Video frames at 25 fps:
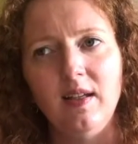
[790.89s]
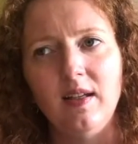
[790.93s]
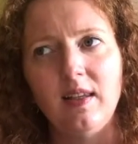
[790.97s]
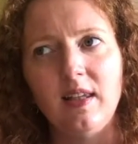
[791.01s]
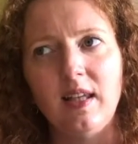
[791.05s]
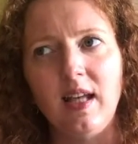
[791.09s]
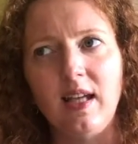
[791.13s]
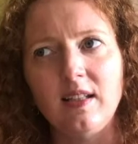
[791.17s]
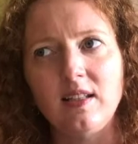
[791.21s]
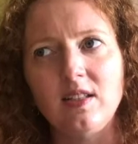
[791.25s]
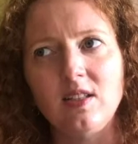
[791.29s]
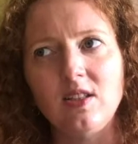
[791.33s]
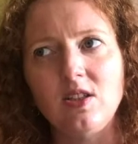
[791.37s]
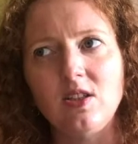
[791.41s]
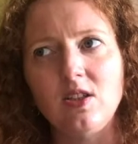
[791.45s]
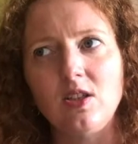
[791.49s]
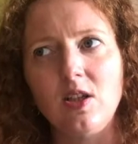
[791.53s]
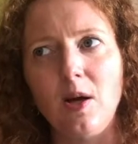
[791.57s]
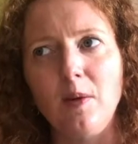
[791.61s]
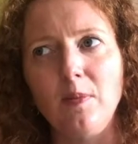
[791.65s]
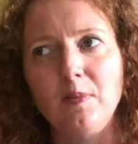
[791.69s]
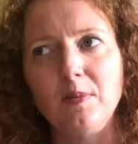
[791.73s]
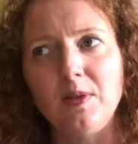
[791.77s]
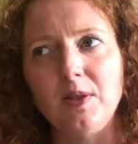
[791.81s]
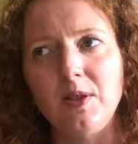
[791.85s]
That
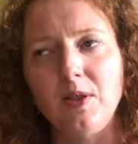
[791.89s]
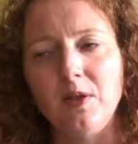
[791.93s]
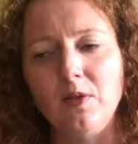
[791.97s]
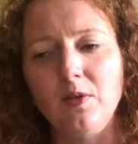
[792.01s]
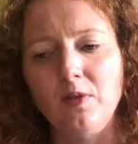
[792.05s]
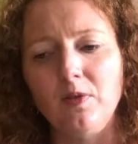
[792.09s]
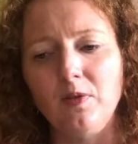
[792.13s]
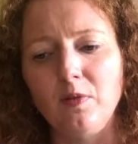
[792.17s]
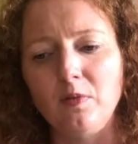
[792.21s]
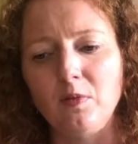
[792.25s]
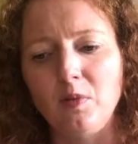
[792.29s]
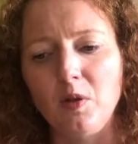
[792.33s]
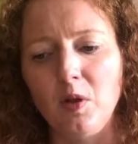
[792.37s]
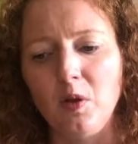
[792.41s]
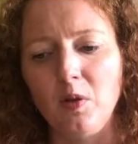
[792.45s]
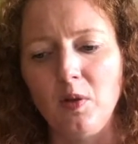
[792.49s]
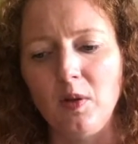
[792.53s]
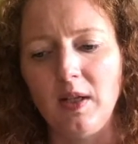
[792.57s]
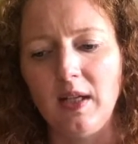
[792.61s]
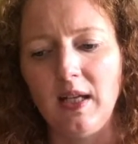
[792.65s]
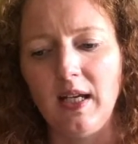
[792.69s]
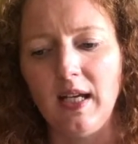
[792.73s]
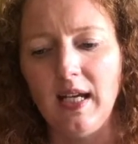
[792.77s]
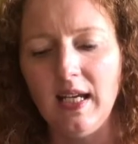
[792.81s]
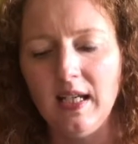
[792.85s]
stops you from
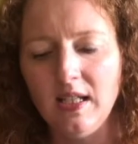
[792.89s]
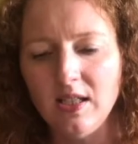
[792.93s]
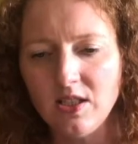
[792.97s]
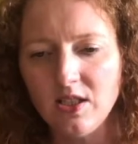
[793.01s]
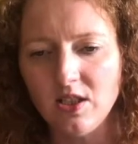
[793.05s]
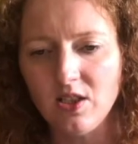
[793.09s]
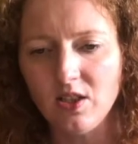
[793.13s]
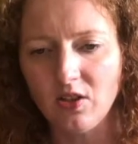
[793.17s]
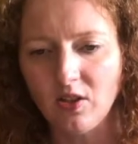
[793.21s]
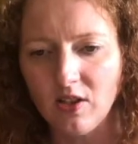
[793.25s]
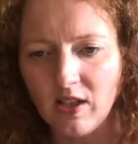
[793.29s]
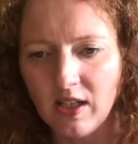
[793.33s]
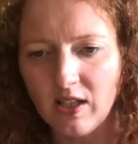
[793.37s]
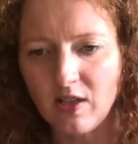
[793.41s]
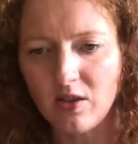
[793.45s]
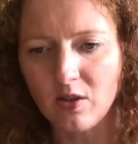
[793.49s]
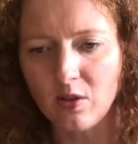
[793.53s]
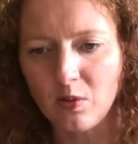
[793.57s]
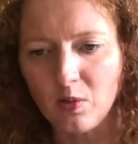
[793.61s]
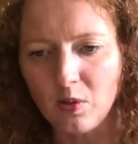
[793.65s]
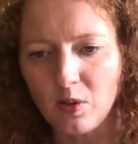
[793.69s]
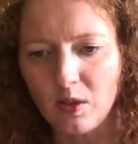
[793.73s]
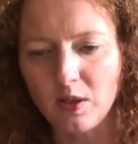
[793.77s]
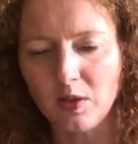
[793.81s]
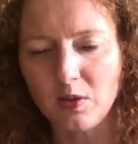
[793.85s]
going into your
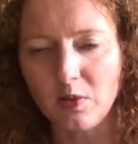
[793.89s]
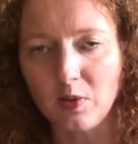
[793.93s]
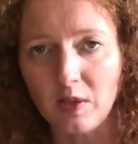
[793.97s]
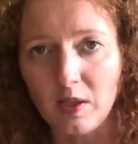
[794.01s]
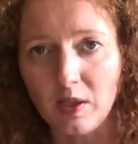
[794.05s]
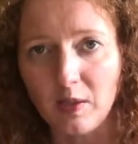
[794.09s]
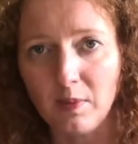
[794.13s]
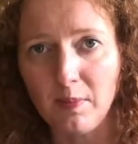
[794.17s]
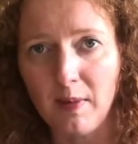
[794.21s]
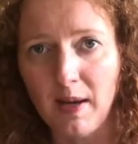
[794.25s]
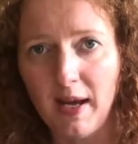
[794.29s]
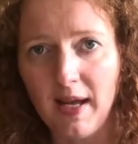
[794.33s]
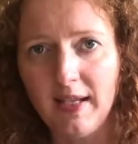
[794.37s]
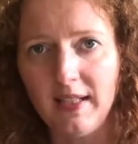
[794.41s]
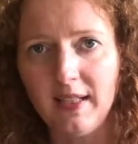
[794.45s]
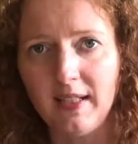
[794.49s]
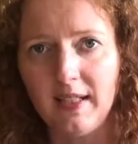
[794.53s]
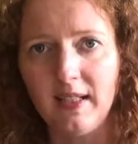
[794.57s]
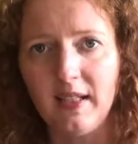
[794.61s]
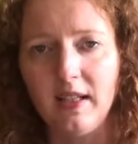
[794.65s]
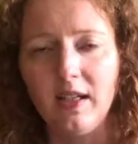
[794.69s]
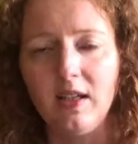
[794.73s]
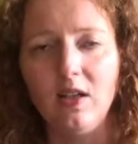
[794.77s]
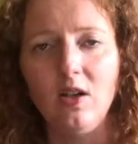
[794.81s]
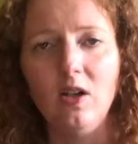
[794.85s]
inner world where you're
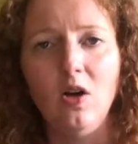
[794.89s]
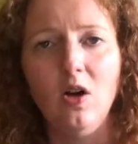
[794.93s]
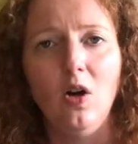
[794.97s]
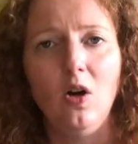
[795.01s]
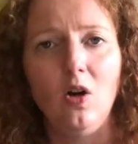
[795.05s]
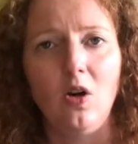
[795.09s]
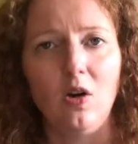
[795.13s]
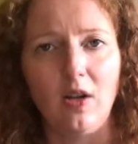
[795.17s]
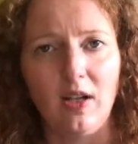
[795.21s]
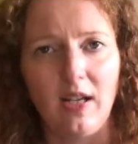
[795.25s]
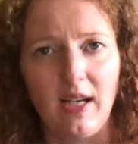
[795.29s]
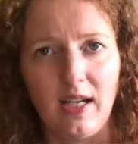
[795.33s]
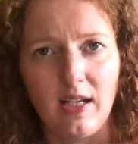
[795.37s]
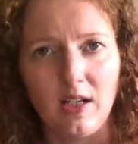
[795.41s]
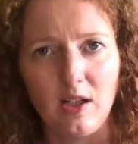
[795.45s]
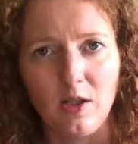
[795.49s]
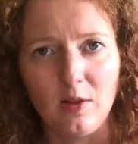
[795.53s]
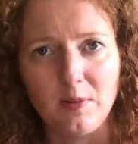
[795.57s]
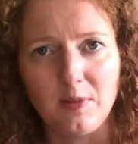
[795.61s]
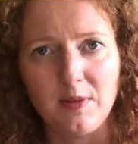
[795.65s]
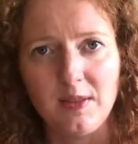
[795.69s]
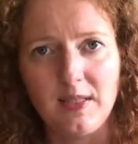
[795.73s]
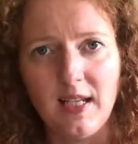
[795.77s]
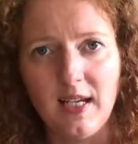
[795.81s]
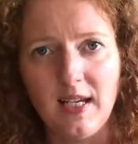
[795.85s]
panicking or getting
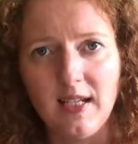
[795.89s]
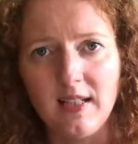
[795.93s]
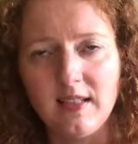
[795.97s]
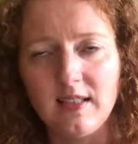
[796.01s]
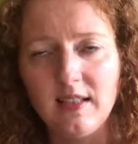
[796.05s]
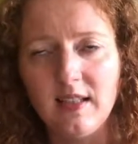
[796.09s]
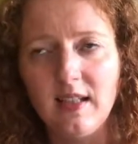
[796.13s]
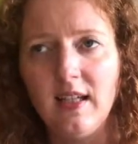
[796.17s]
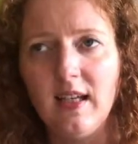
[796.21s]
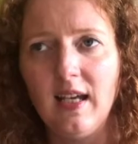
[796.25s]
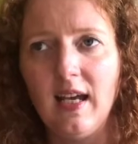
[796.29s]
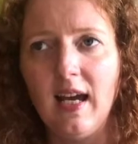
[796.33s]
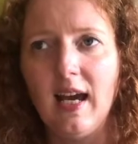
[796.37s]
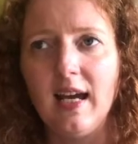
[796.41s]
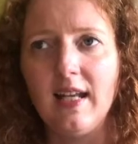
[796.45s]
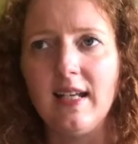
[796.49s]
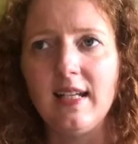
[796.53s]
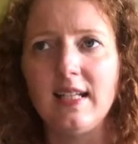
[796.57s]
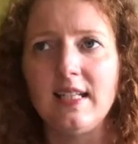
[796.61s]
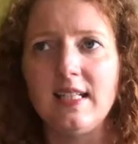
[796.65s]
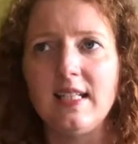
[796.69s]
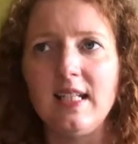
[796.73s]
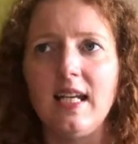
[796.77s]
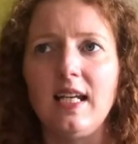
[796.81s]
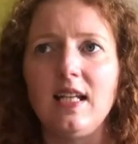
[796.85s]
upset, and
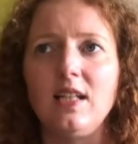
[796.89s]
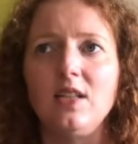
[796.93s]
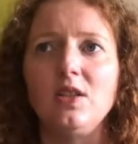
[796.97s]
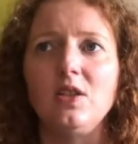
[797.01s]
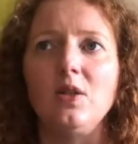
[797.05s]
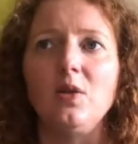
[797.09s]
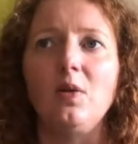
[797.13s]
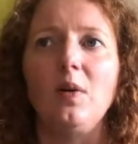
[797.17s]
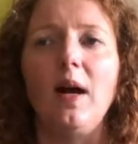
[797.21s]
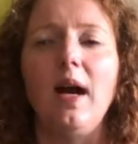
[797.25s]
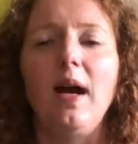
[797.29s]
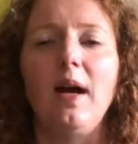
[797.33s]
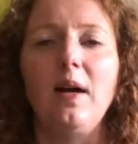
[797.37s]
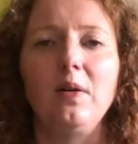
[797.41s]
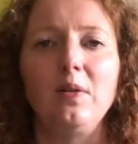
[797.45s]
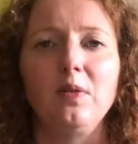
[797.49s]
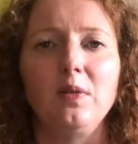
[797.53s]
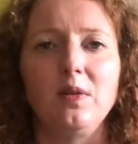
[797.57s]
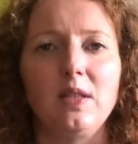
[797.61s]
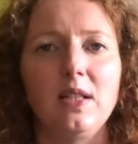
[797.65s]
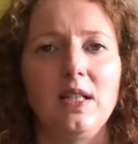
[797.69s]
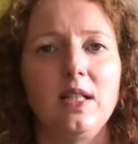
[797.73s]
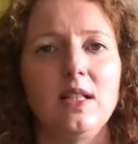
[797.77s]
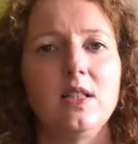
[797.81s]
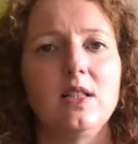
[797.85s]
it takes you
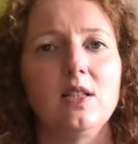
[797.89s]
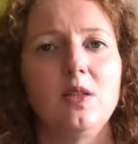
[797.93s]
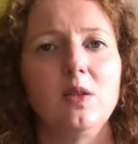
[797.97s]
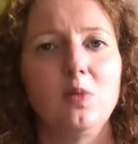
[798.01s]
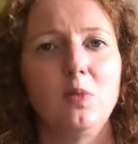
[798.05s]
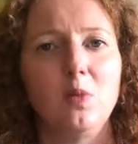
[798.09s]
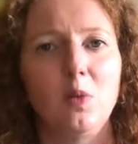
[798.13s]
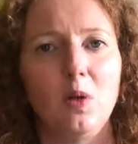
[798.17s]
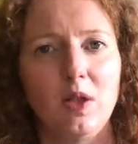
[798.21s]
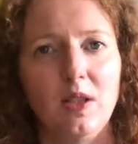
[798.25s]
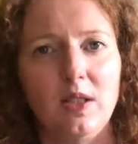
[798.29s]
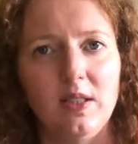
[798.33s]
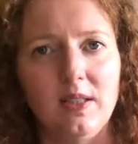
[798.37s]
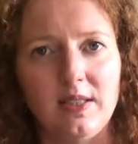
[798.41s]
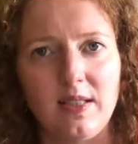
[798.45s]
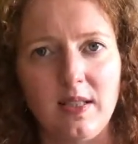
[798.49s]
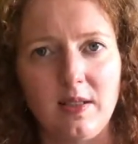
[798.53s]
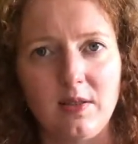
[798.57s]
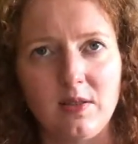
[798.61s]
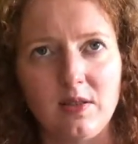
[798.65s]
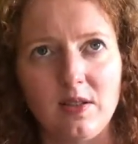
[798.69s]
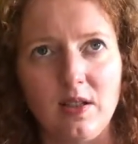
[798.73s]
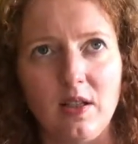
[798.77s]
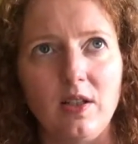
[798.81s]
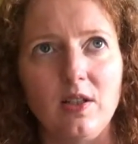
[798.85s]
out into the world
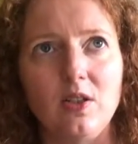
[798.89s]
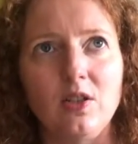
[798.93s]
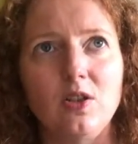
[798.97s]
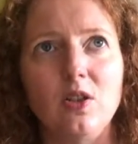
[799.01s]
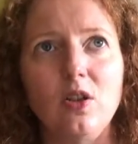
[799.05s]
outside.